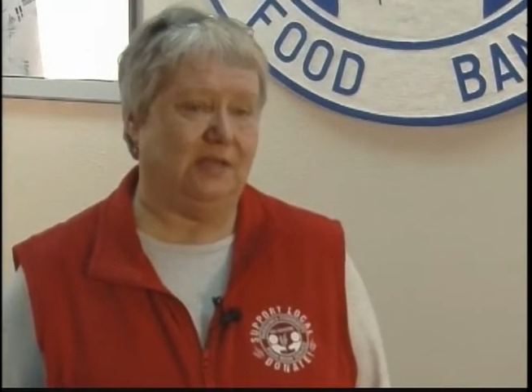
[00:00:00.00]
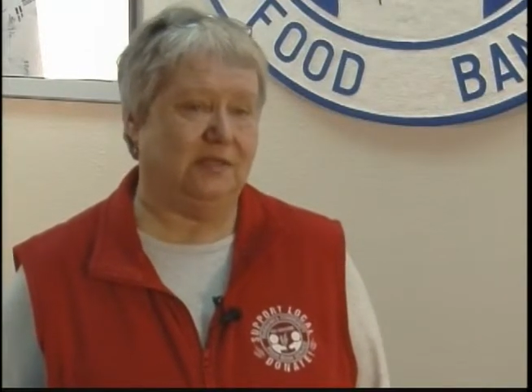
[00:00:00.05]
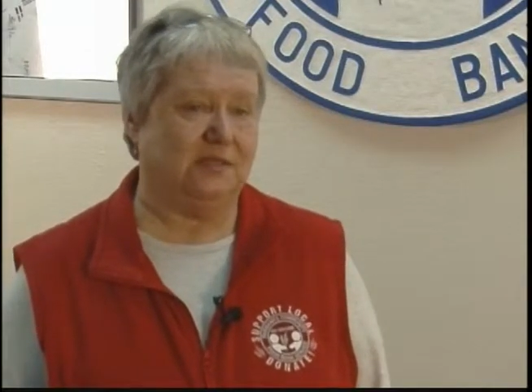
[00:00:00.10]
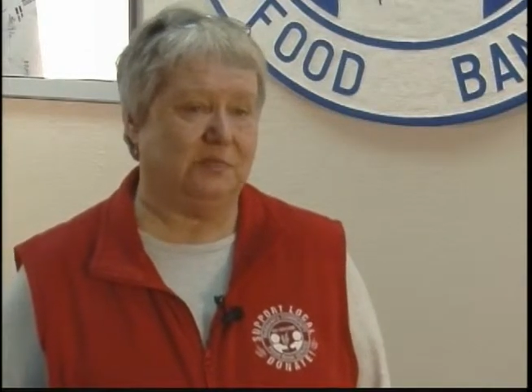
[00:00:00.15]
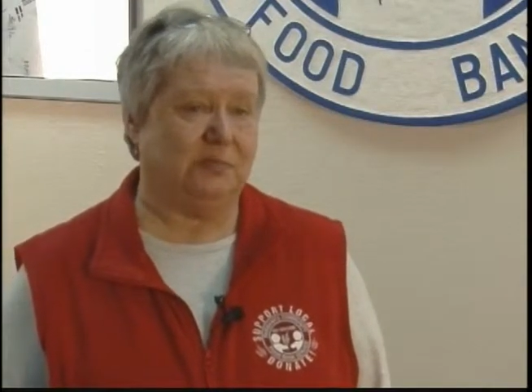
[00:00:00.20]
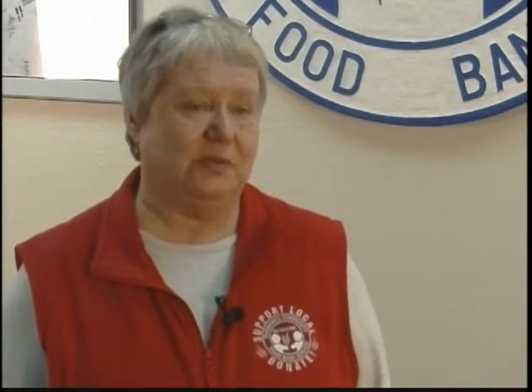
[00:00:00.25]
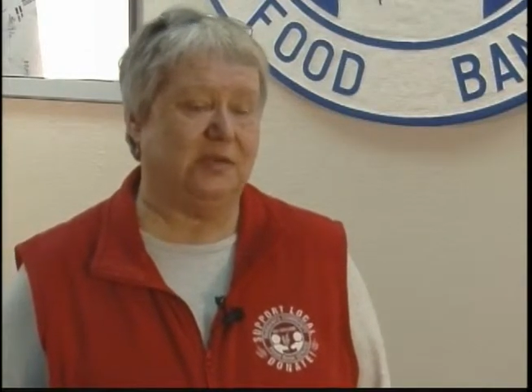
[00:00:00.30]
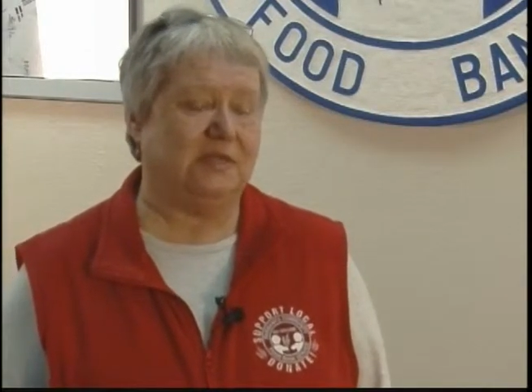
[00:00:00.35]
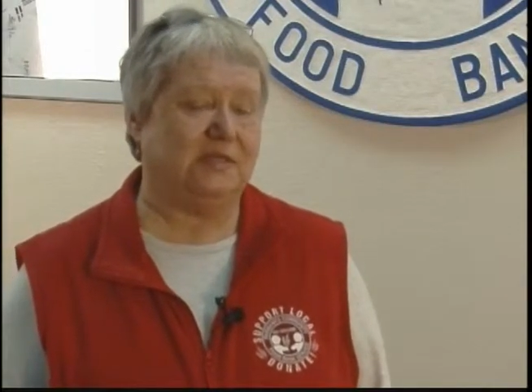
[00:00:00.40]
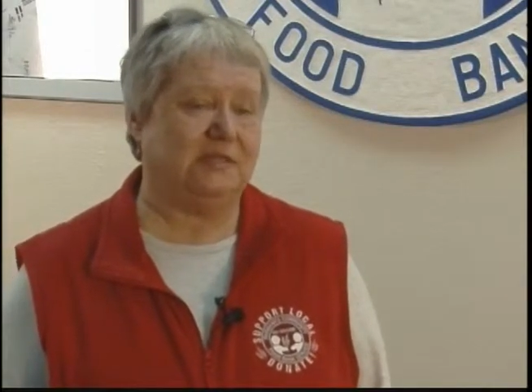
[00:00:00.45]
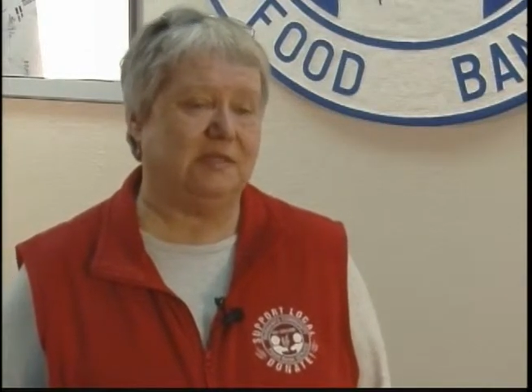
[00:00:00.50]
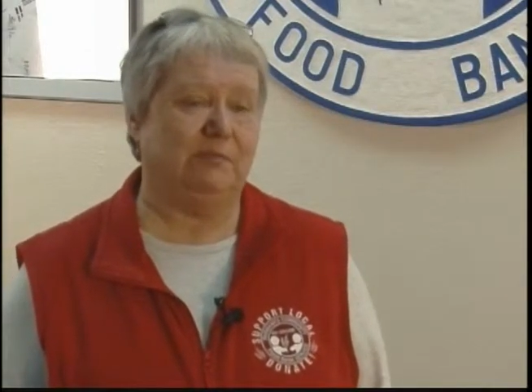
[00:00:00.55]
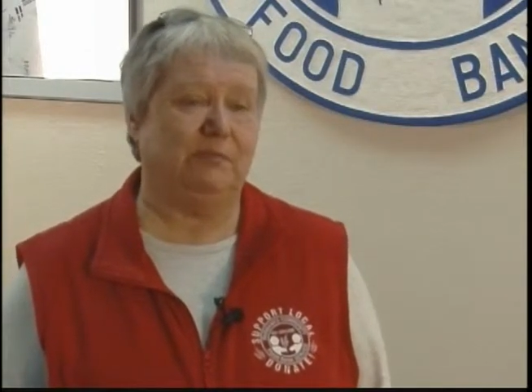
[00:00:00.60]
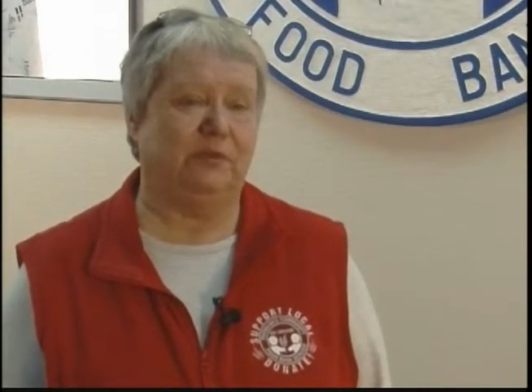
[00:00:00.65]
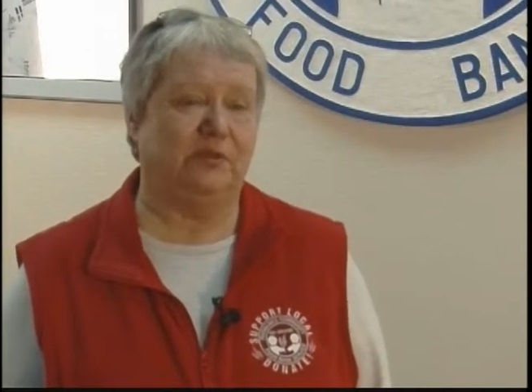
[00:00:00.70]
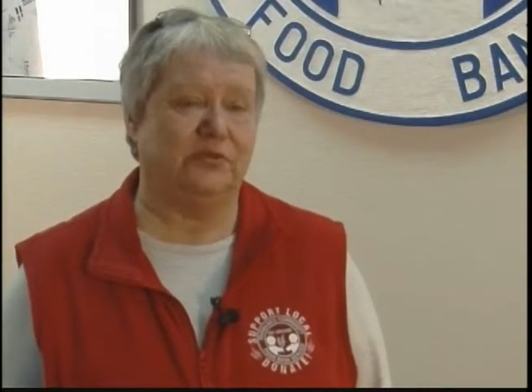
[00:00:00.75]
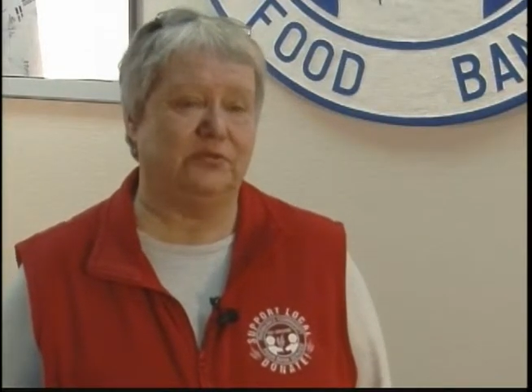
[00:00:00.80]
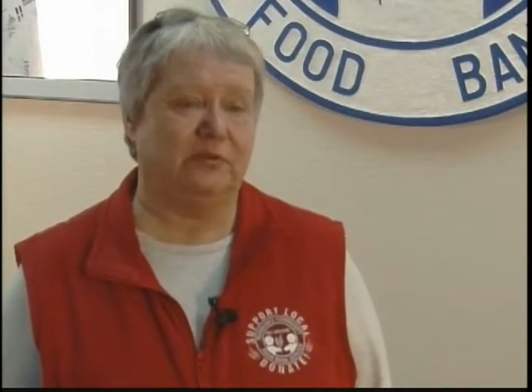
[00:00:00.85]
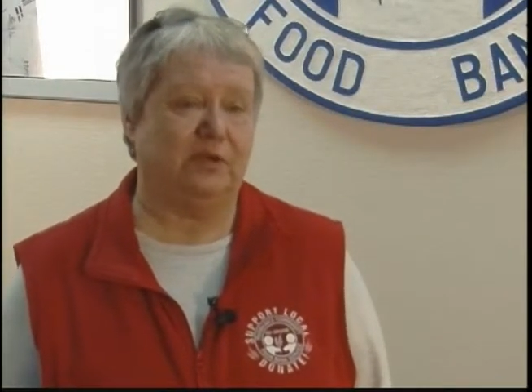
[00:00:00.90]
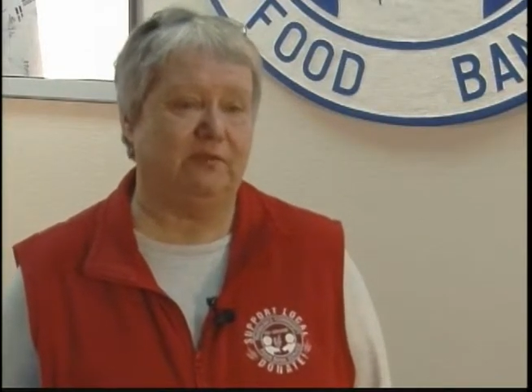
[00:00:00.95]
It's pretty
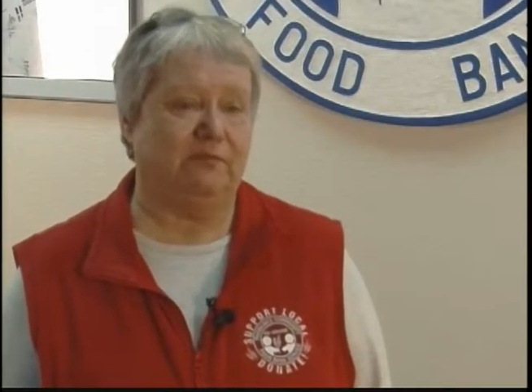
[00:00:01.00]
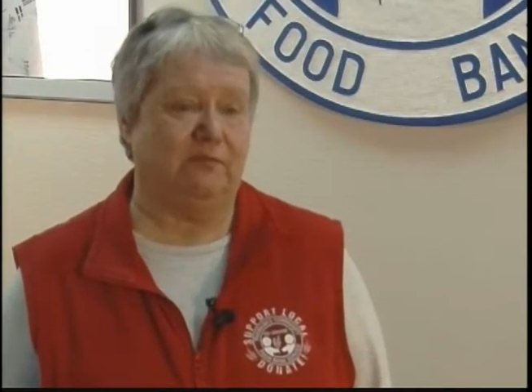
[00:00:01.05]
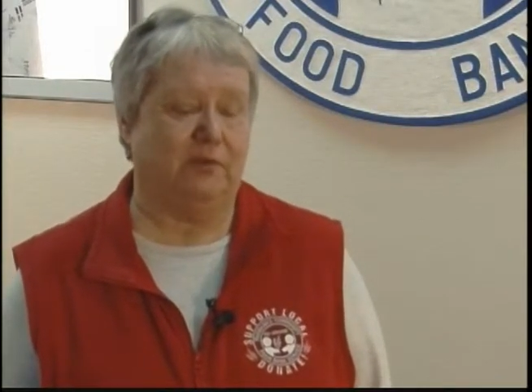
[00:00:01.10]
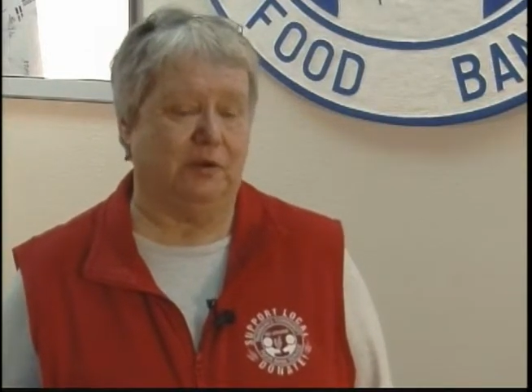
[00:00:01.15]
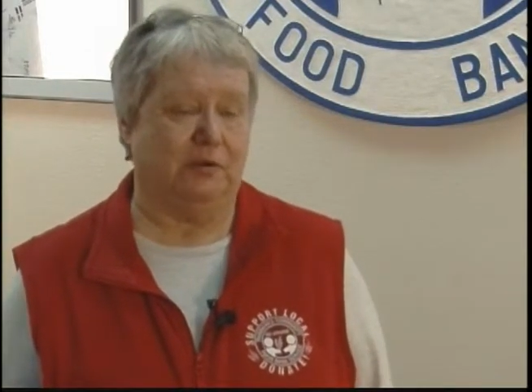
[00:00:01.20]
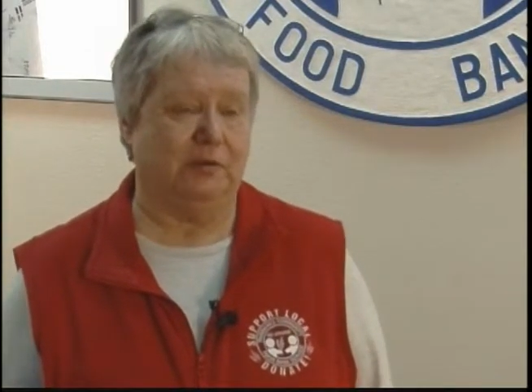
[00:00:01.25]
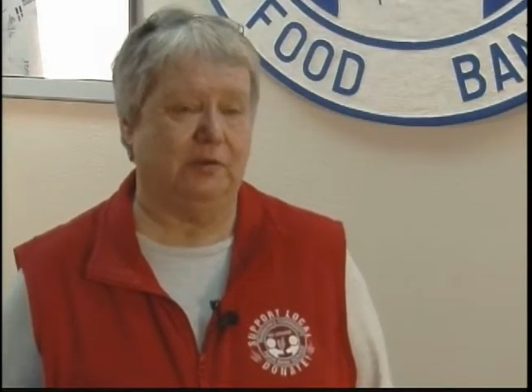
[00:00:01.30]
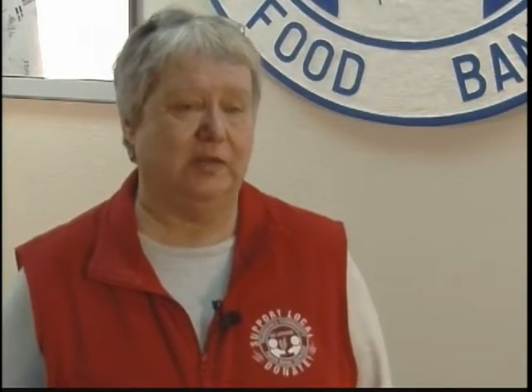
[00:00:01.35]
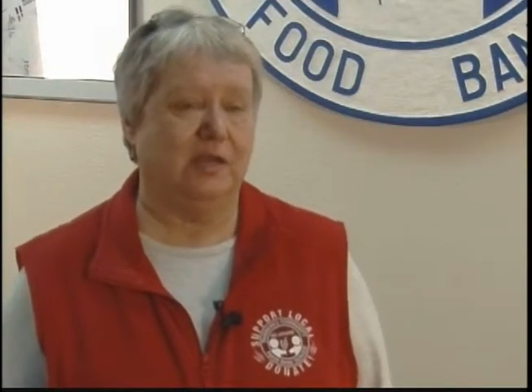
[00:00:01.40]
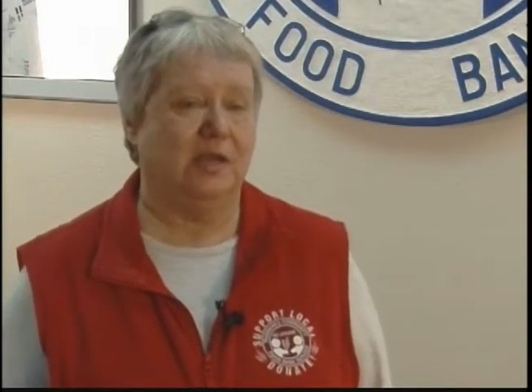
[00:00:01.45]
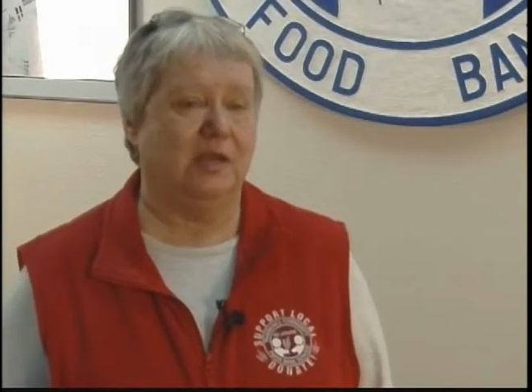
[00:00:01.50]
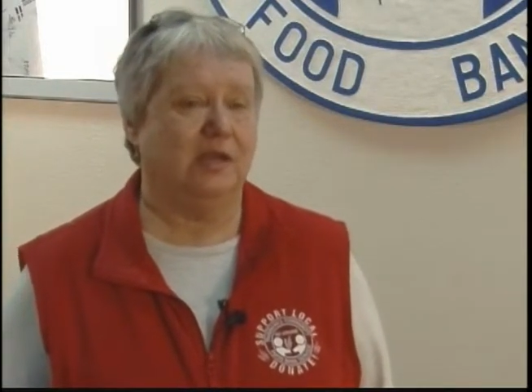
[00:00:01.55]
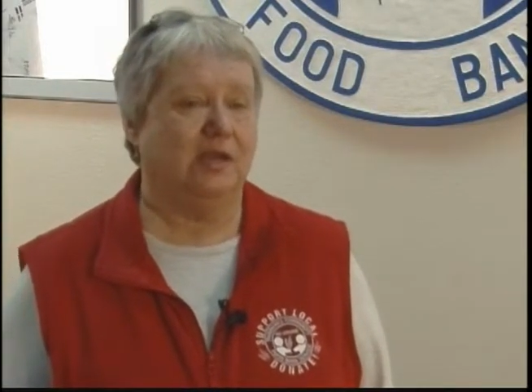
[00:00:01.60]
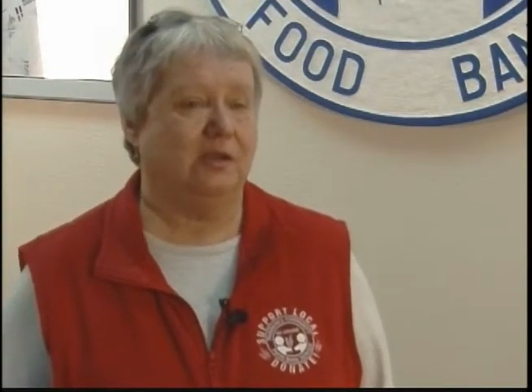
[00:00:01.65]
simple, straightforward.